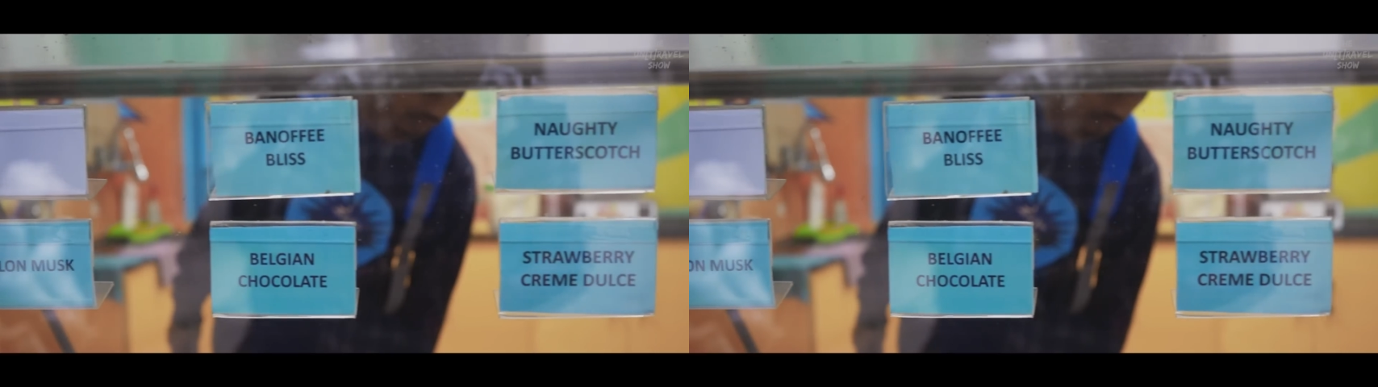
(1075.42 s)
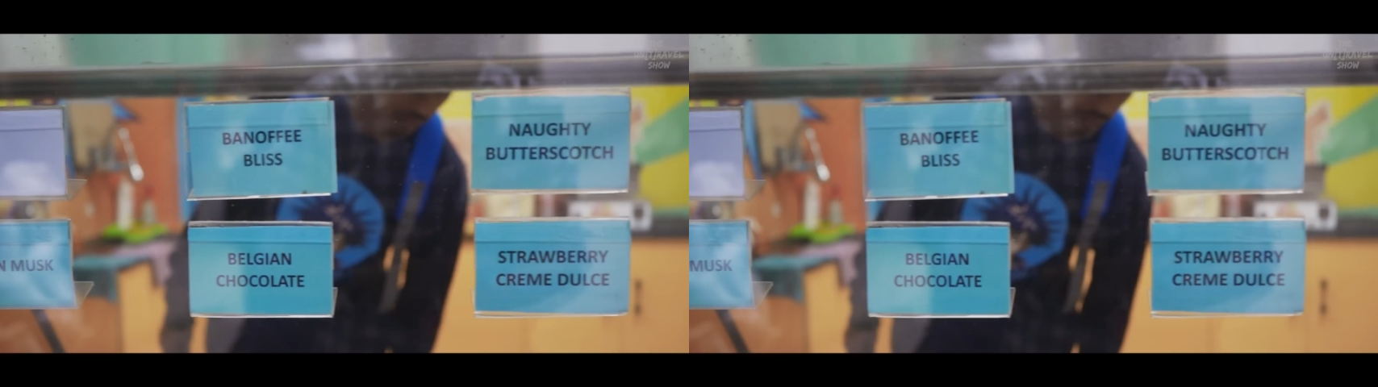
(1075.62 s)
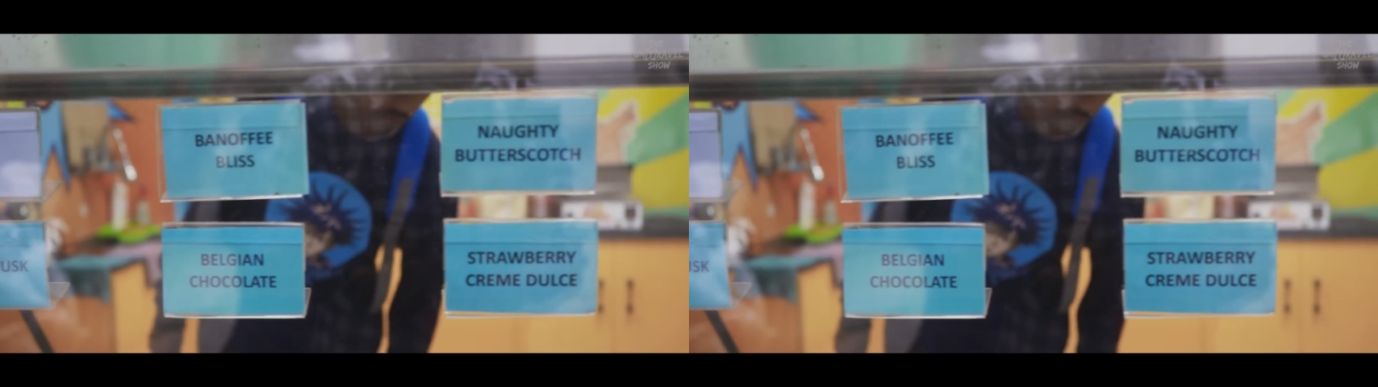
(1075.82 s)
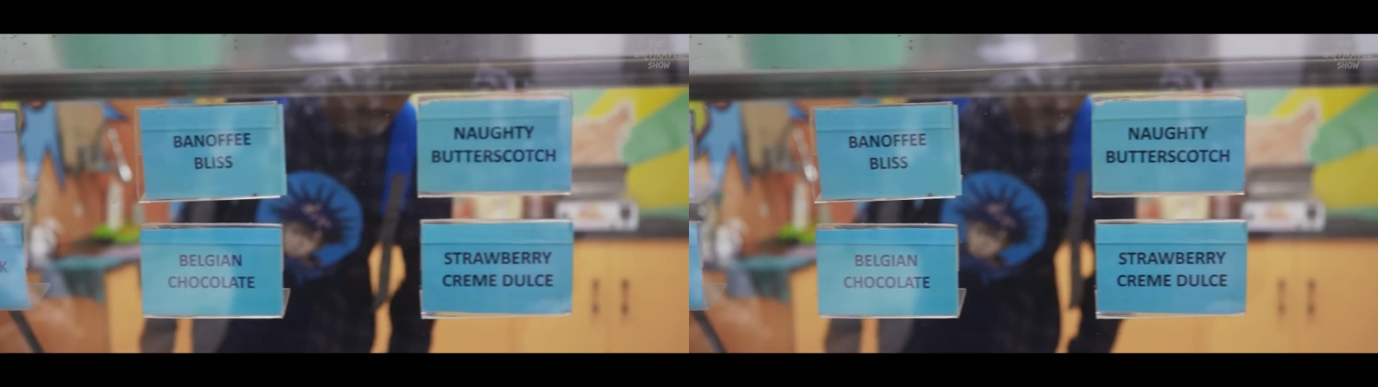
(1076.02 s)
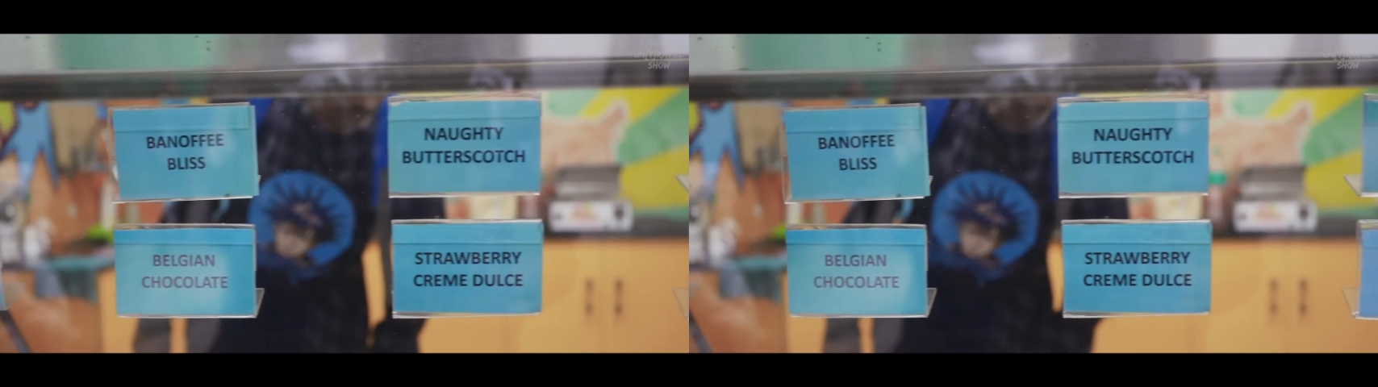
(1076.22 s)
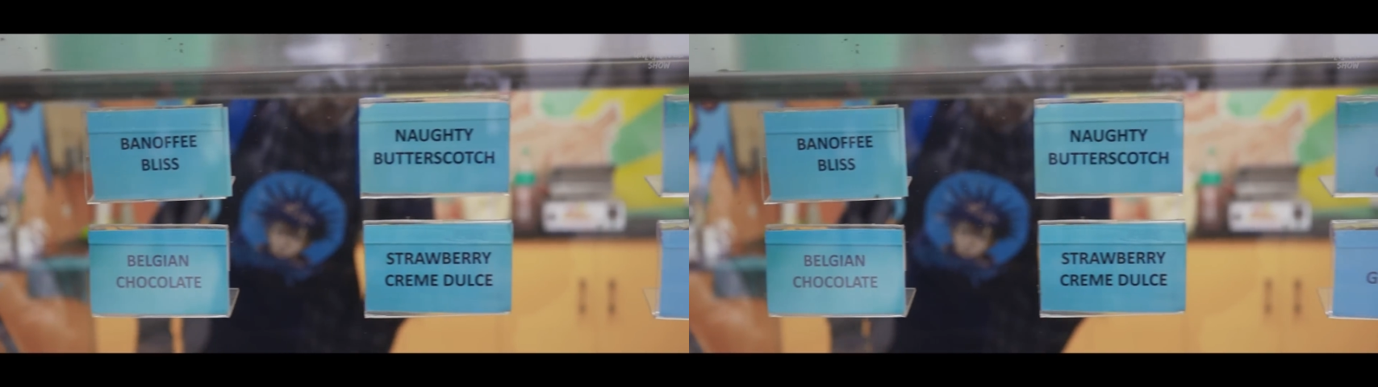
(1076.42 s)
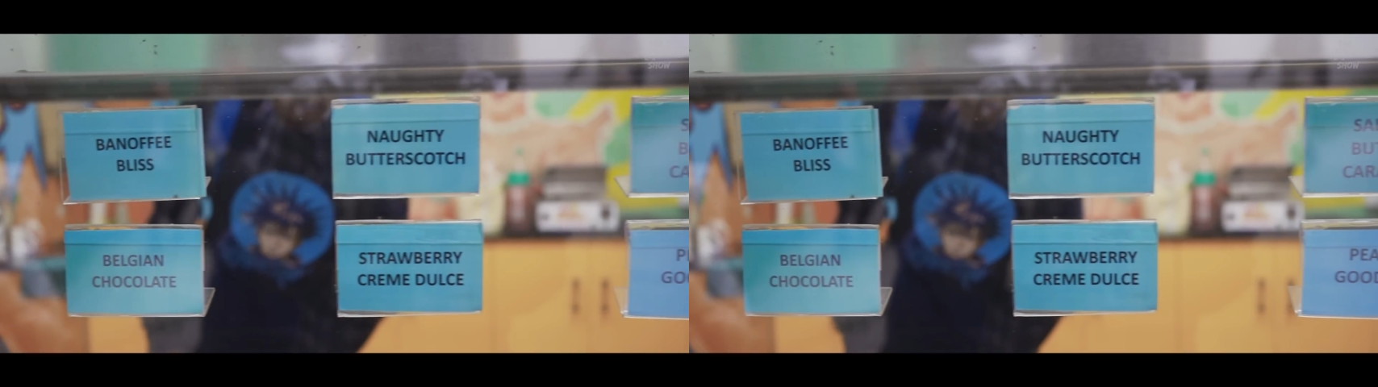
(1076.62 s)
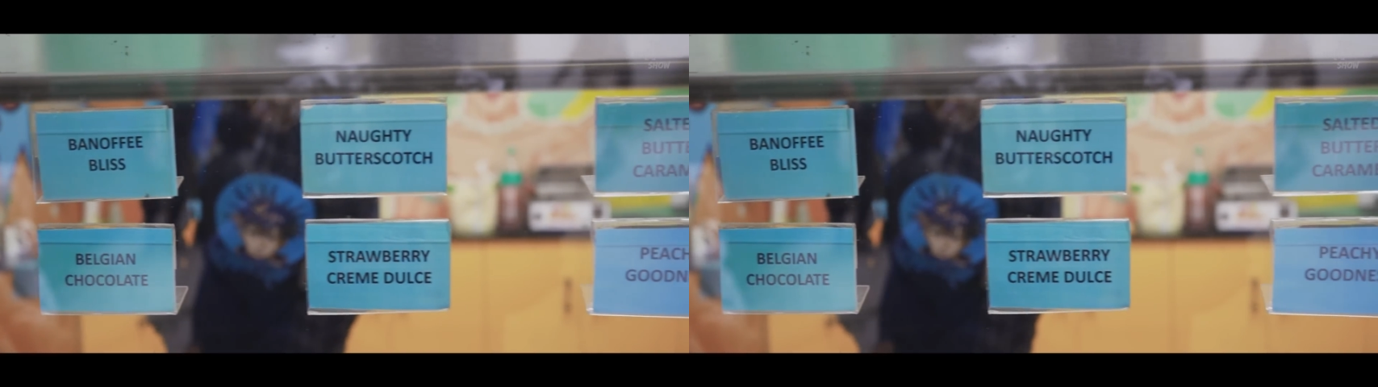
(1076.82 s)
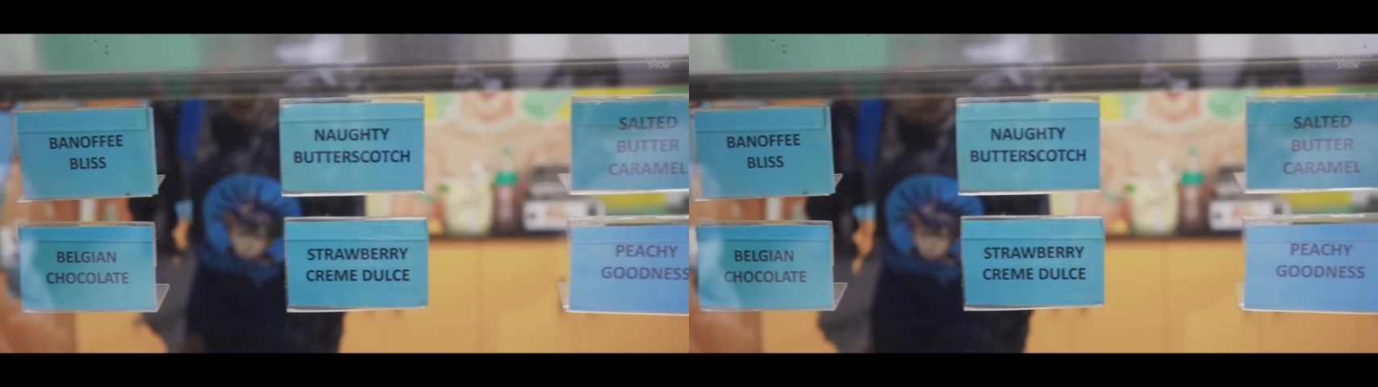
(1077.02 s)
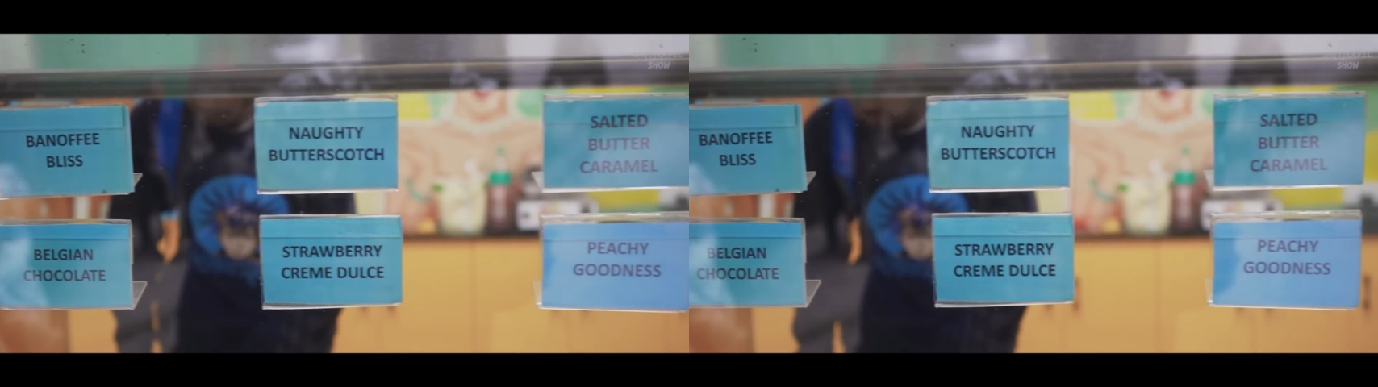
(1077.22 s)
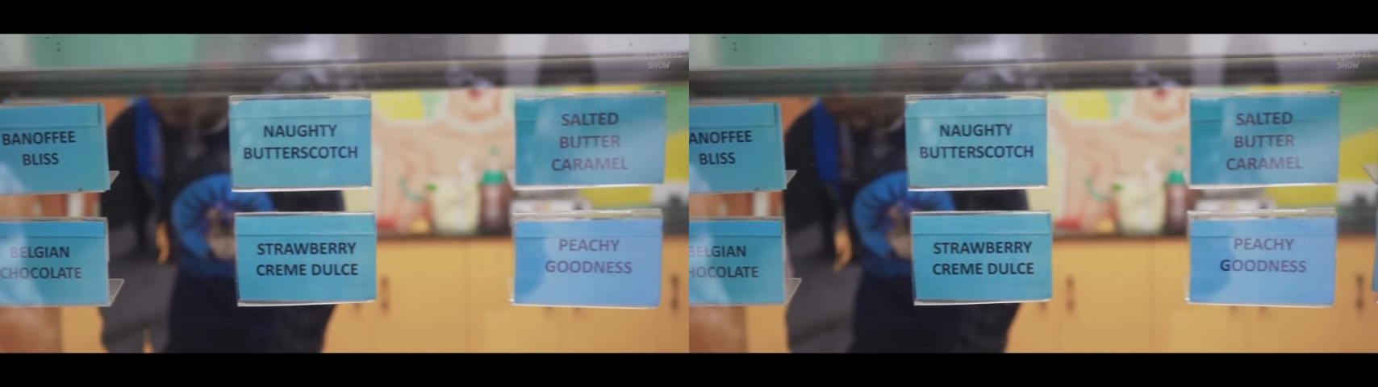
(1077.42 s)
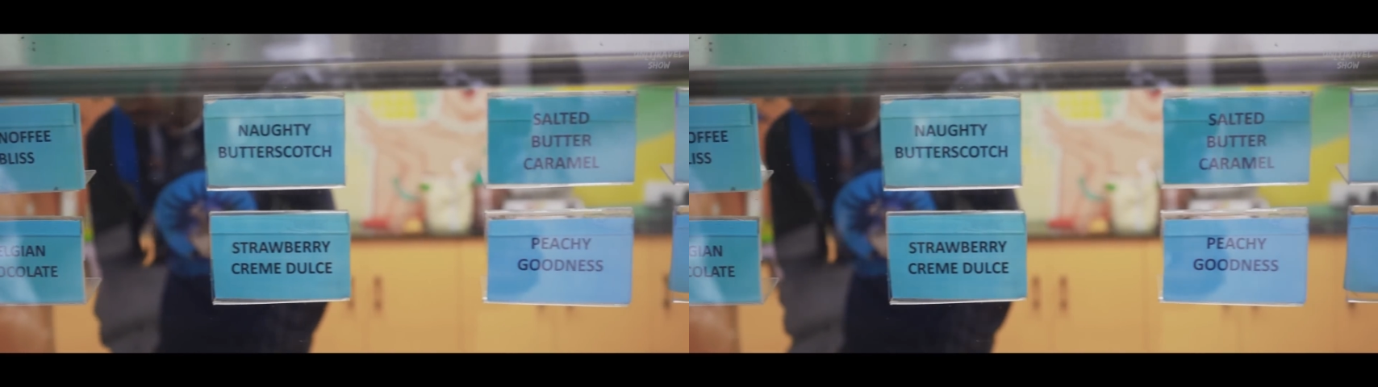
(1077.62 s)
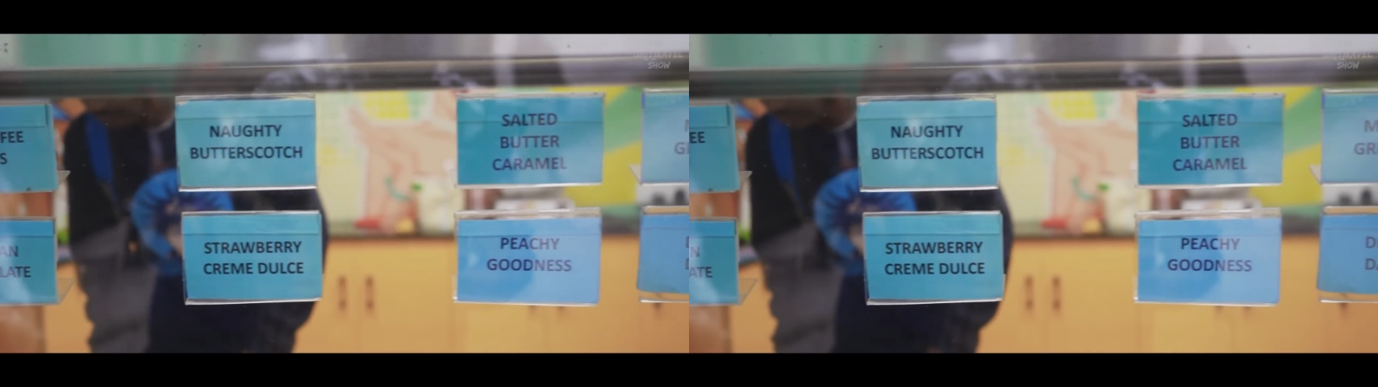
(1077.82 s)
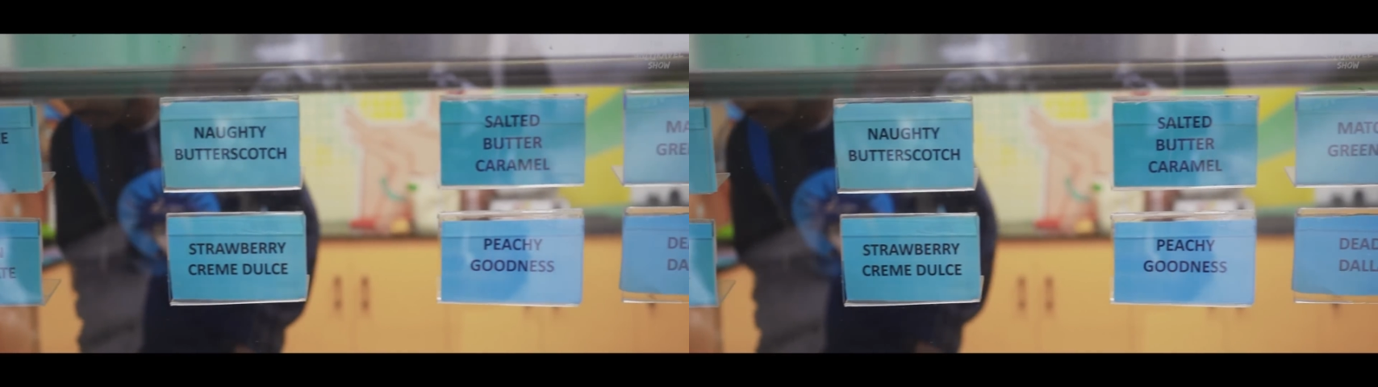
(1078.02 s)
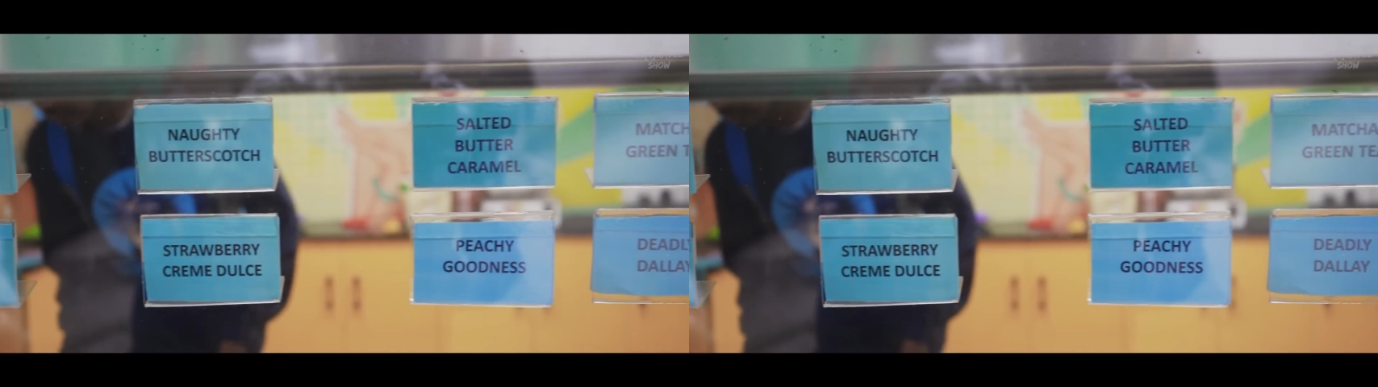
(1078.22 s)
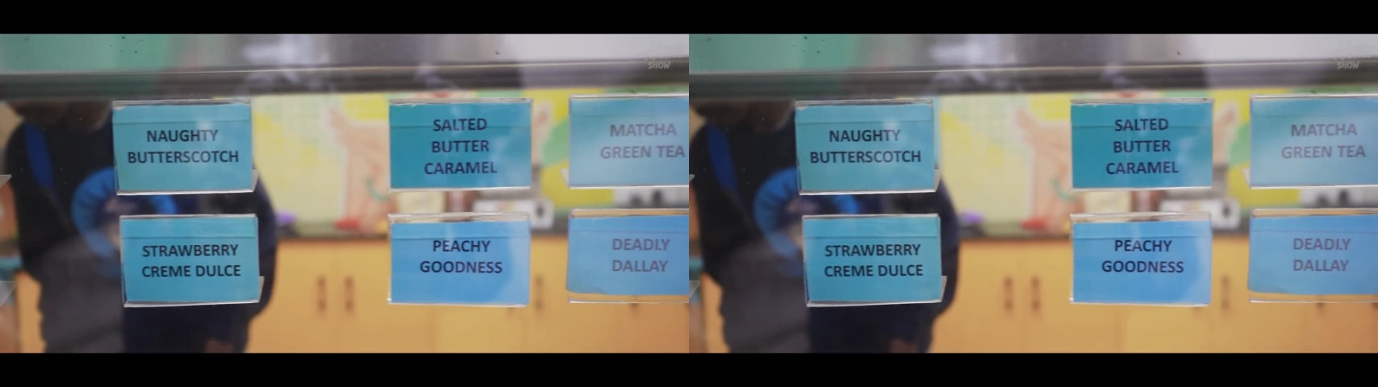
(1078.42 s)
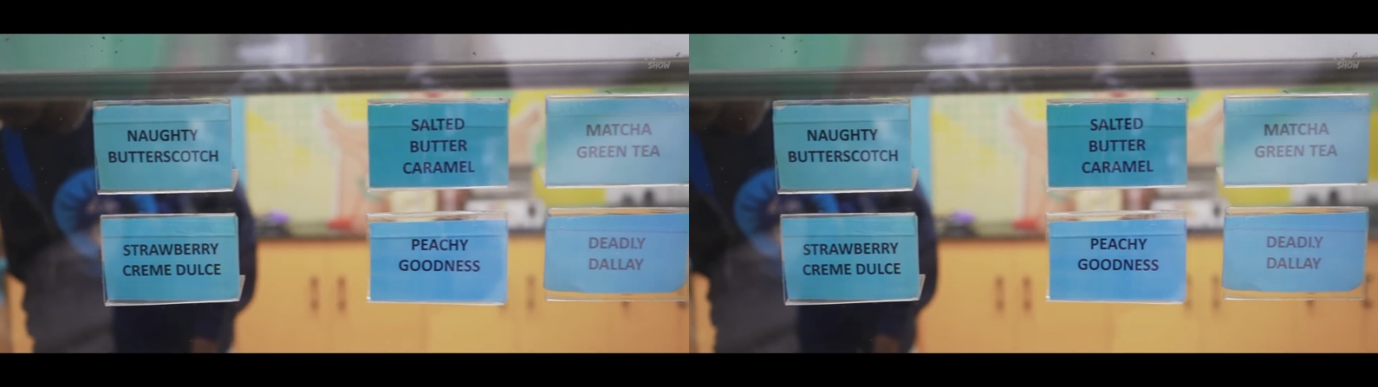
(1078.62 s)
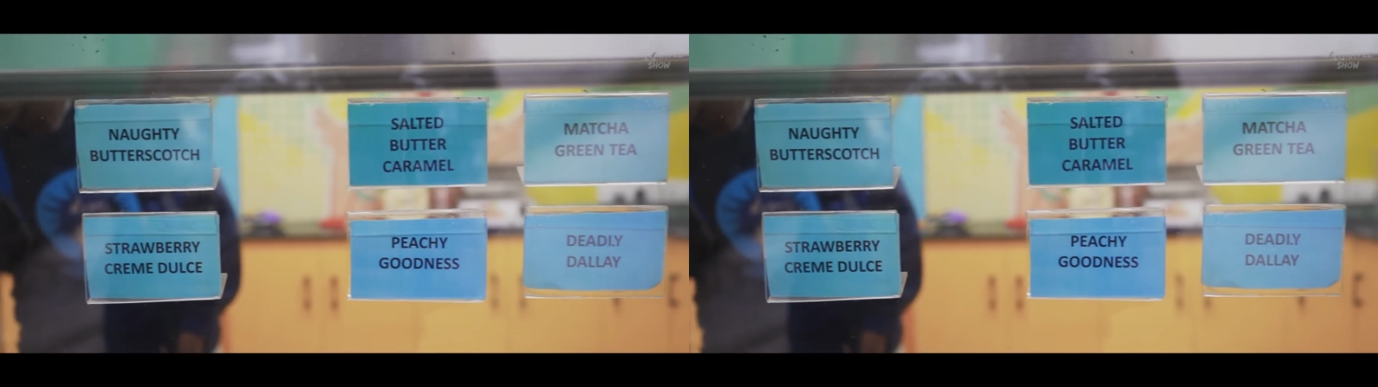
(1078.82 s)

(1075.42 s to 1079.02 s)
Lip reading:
(no speaker visible)